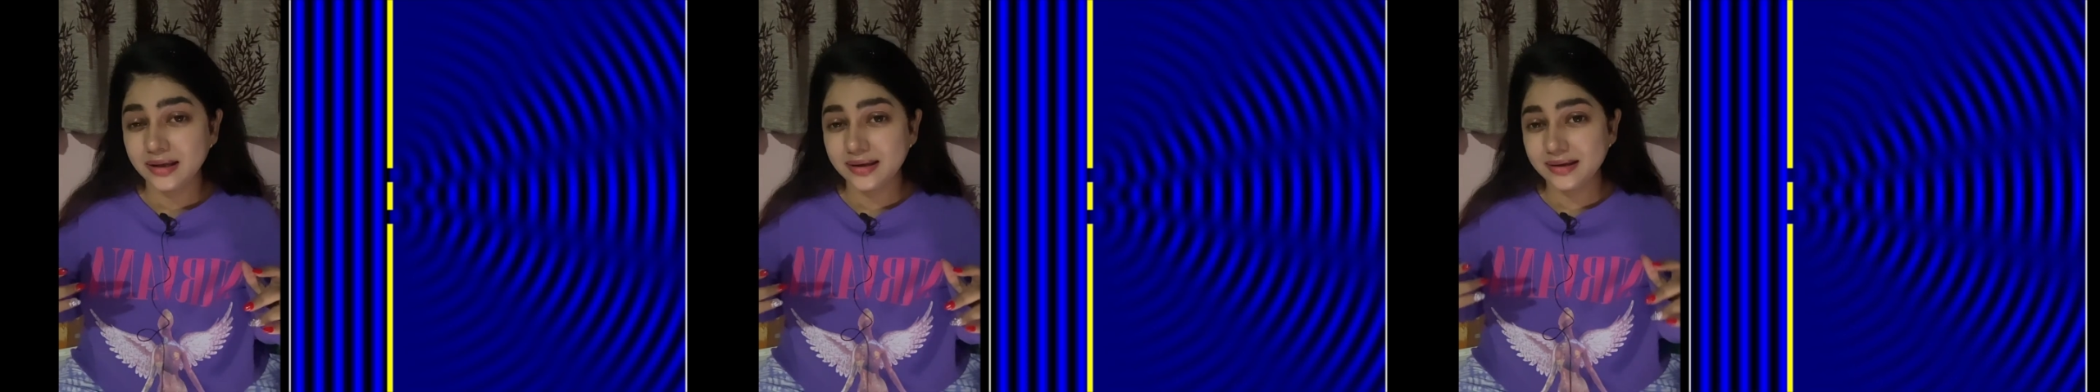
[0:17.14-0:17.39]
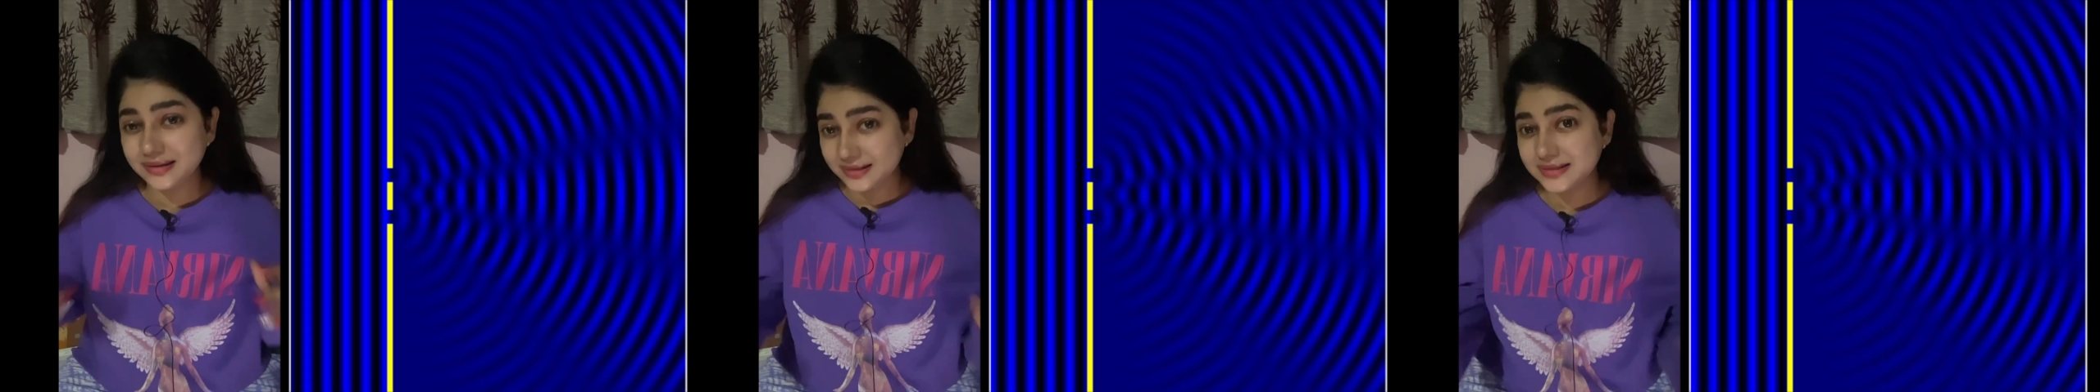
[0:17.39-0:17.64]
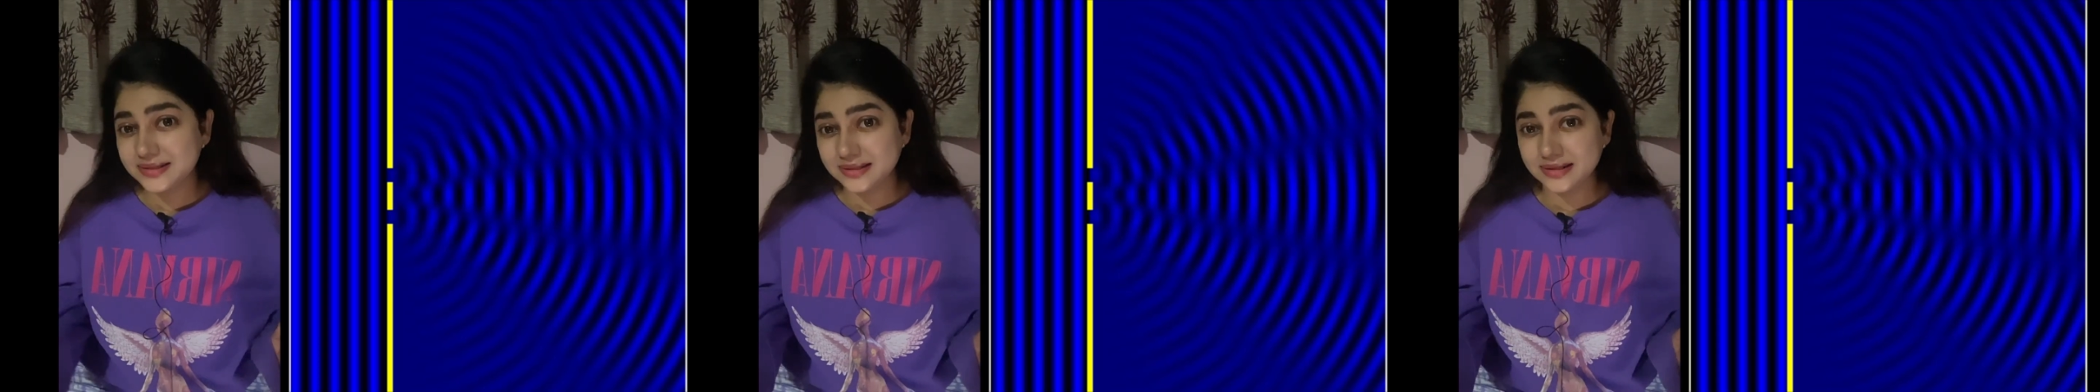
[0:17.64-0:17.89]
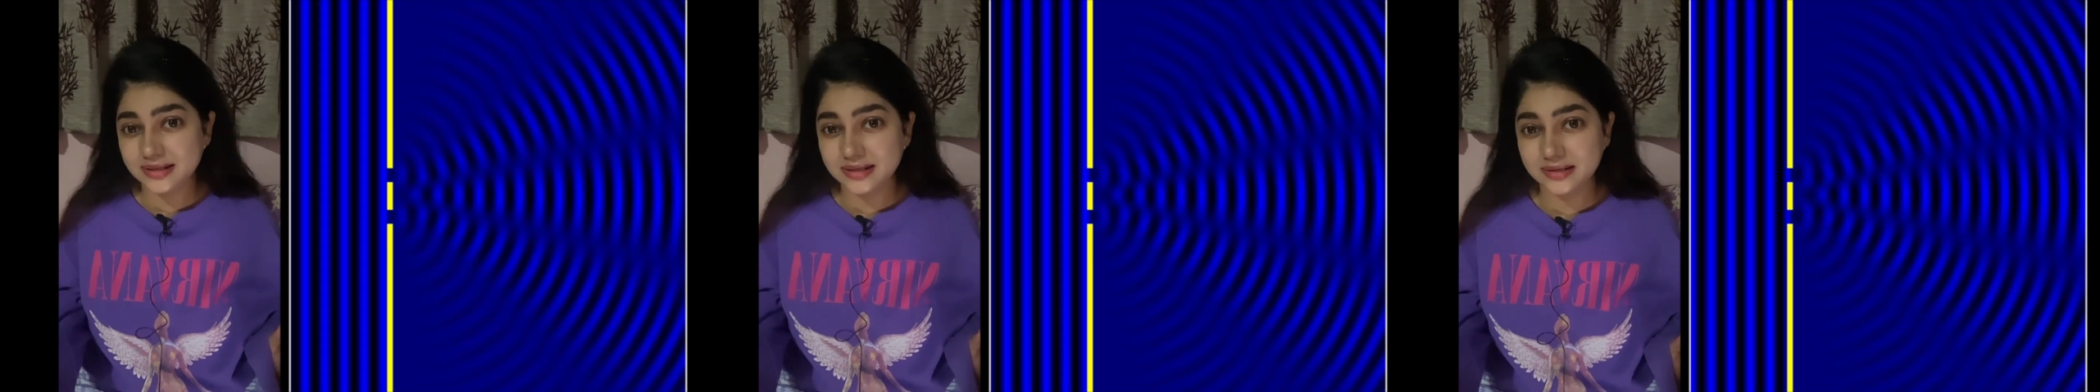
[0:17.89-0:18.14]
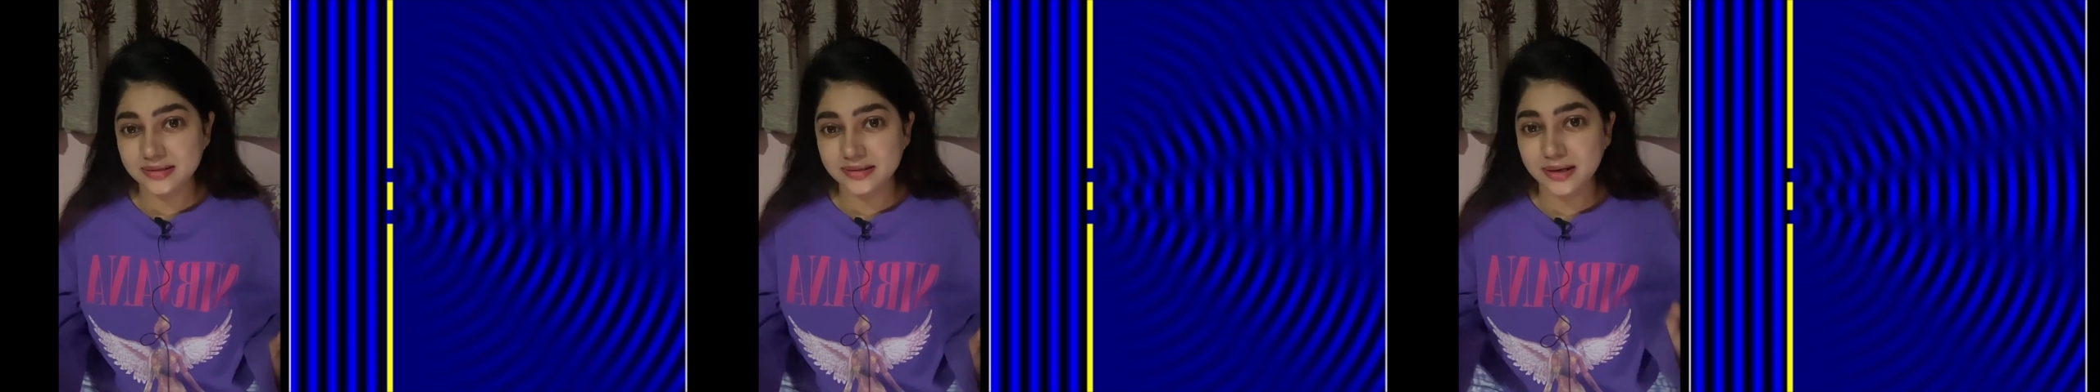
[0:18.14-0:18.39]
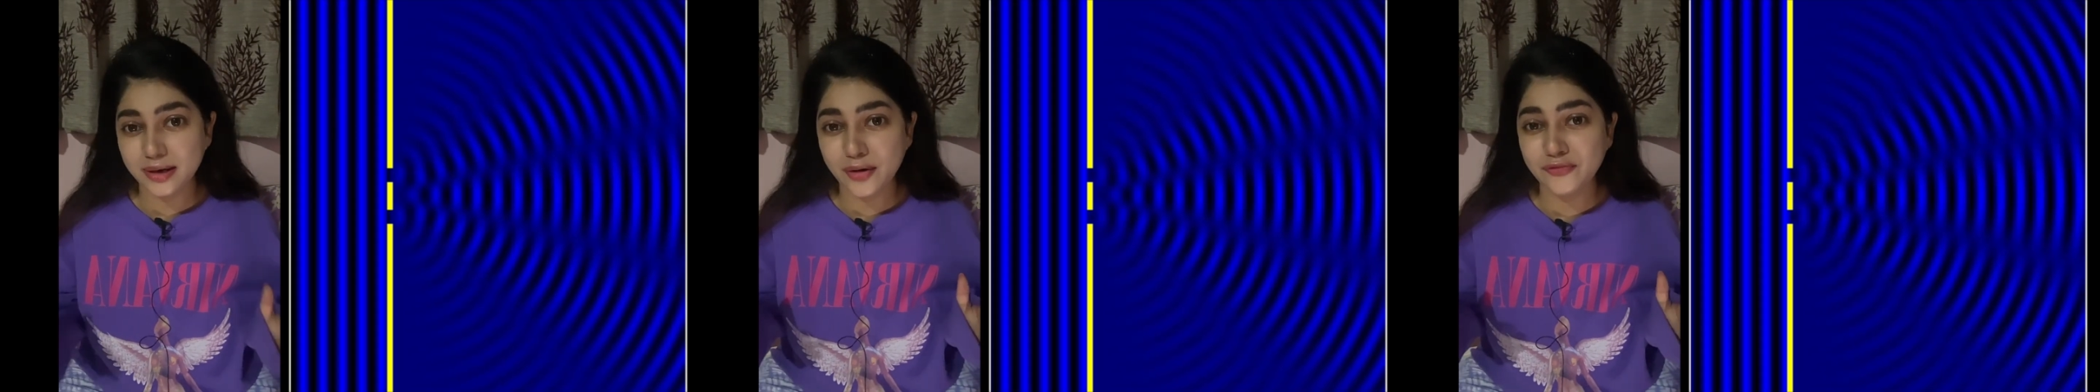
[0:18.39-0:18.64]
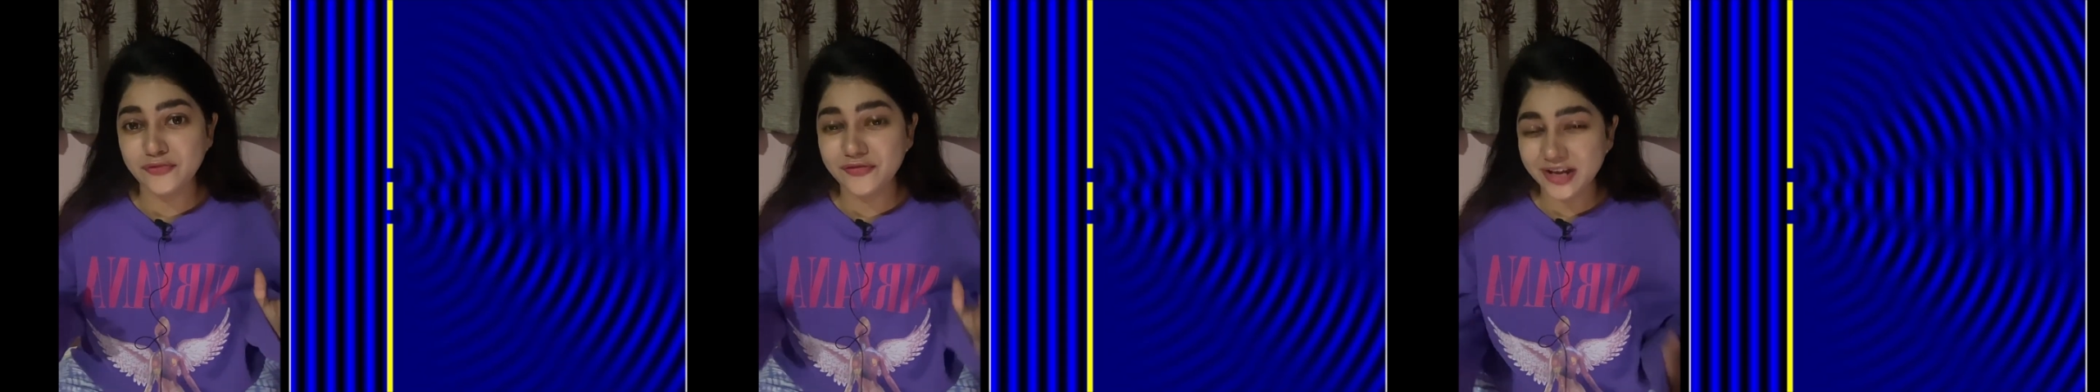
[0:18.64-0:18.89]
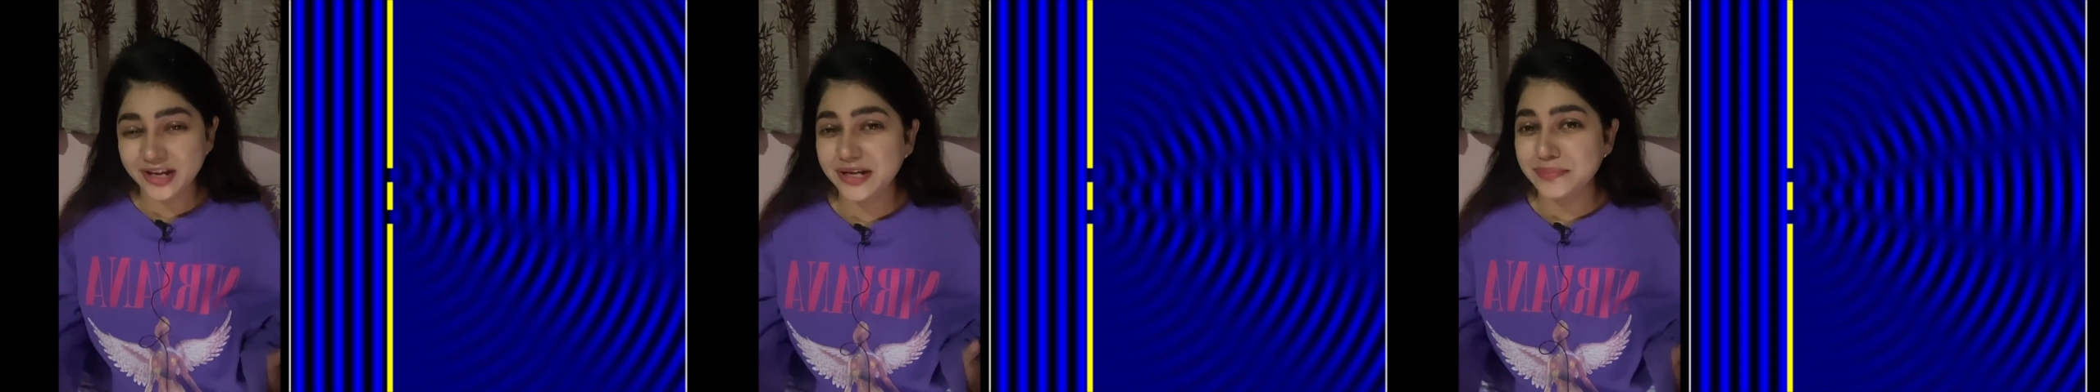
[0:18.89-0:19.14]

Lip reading: It is indeed a very